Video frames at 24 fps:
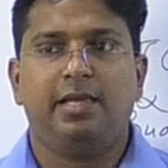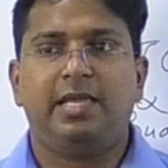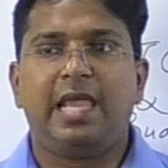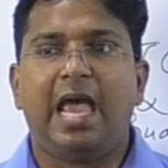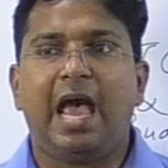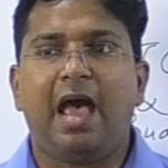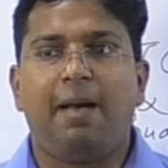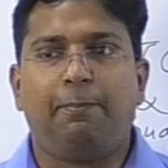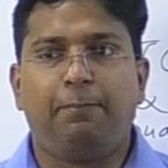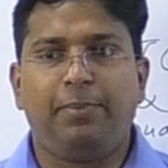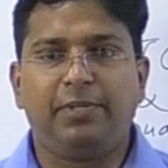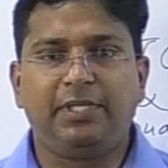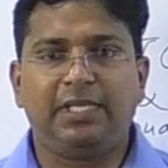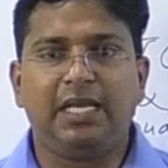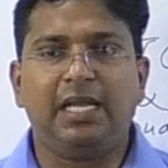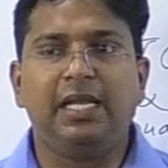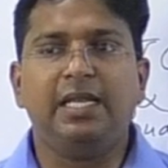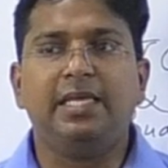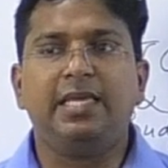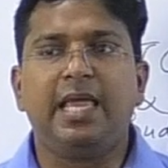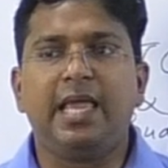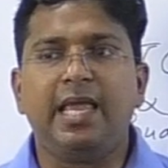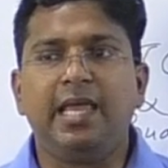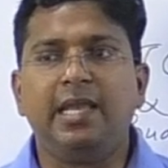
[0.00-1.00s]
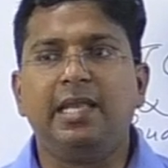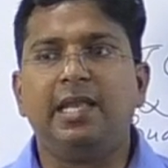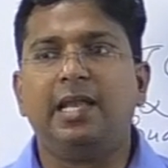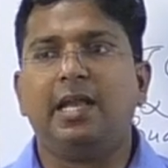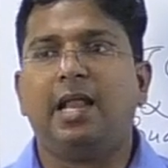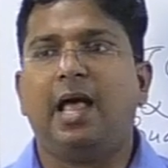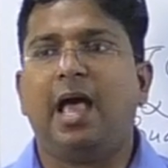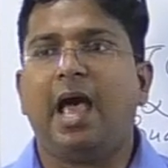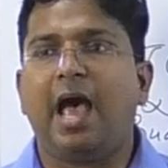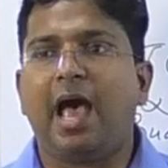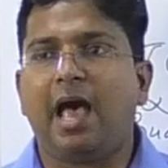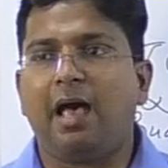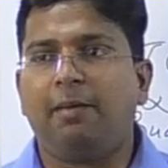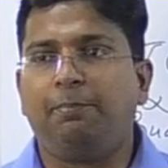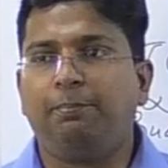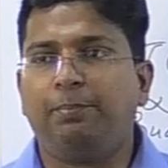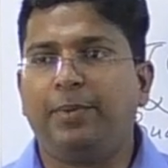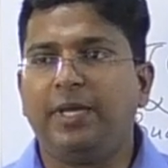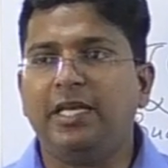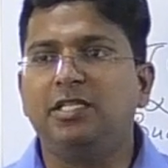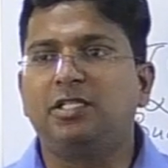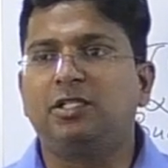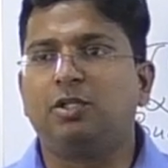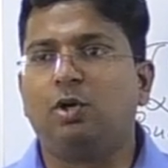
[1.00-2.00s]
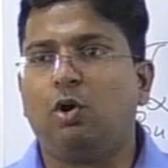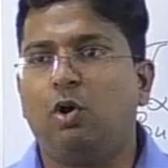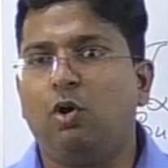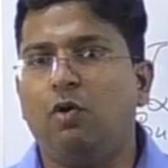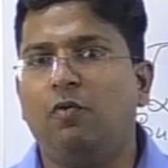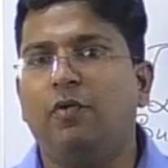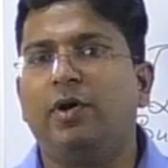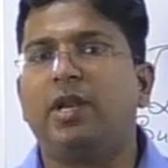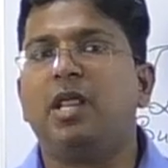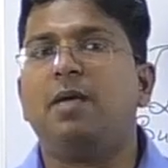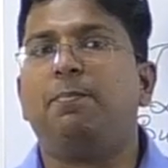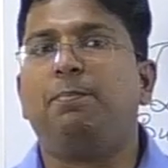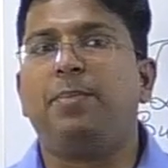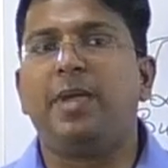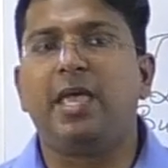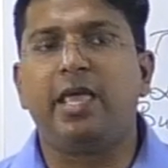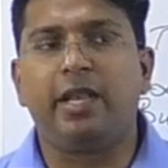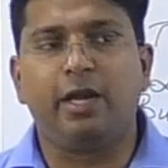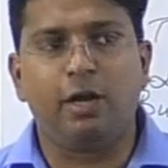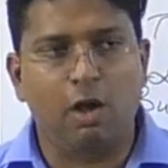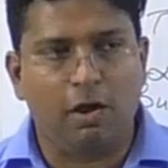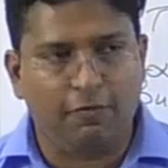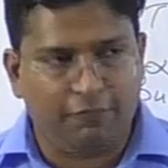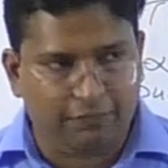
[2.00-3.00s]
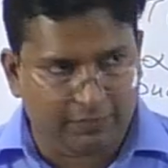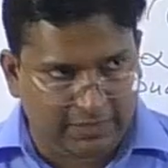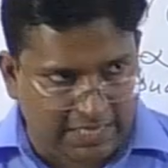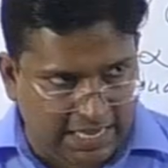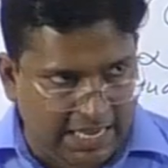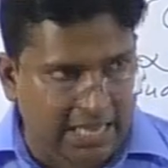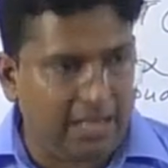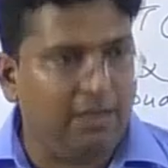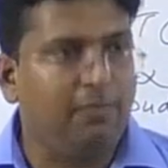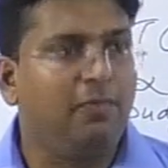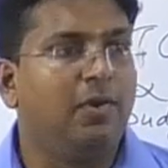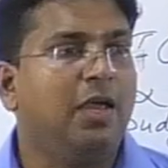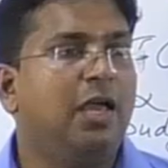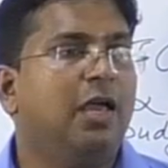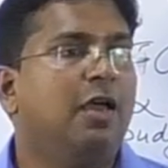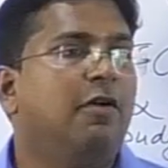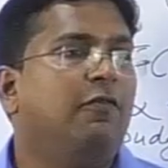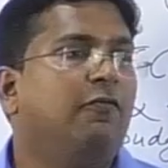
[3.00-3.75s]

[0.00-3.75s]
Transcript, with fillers: Capital gain happens over a period of time